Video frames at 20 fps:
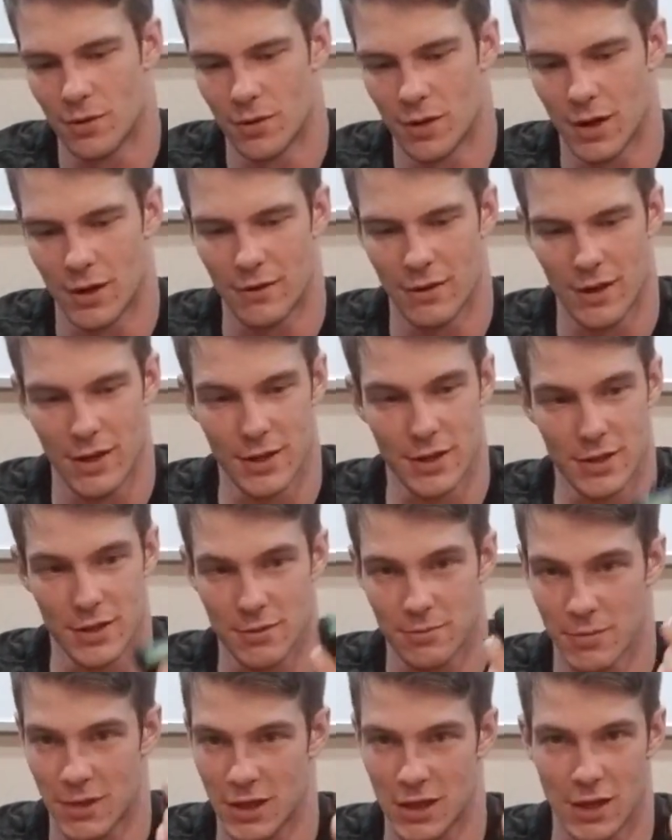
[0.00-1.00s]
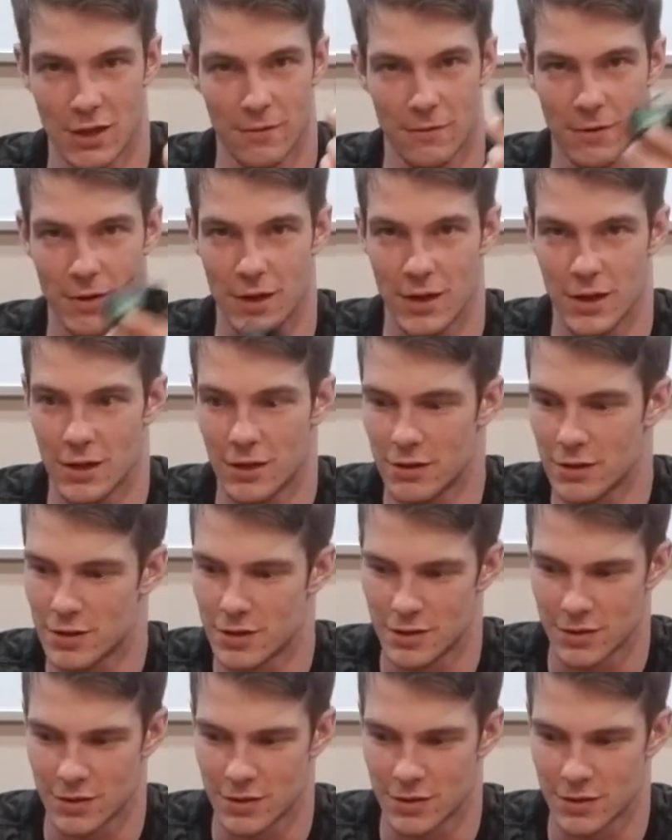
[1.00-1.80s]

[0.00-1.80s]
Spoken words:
I've had this in my kit for years,